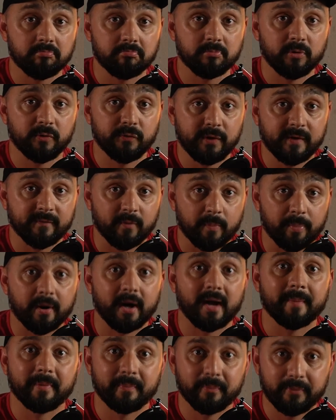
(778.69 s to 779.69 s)
or if you have a
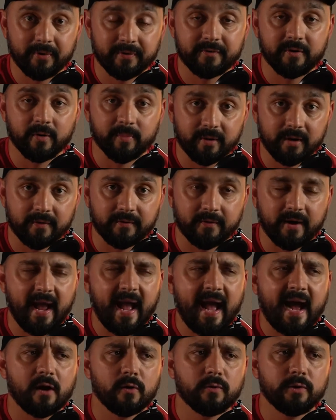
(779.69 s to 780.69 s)
problem with your brother,
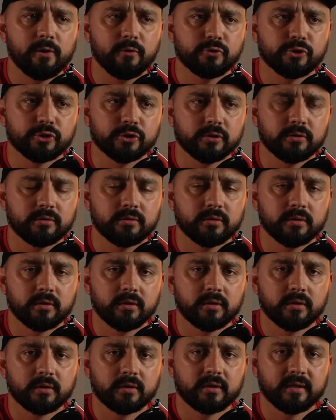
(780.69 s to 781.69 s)
how you should
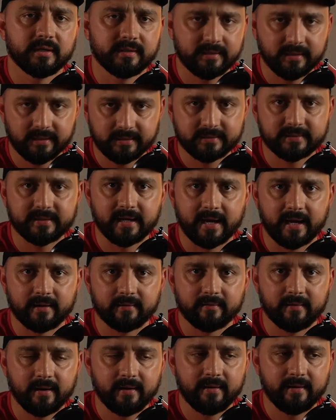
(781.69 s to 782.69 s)
conduct that,
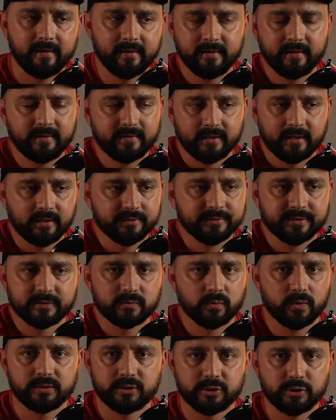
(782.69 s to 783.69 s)
right? It tells us
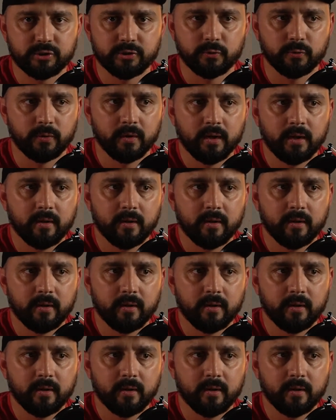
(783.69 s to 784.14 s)
what to do.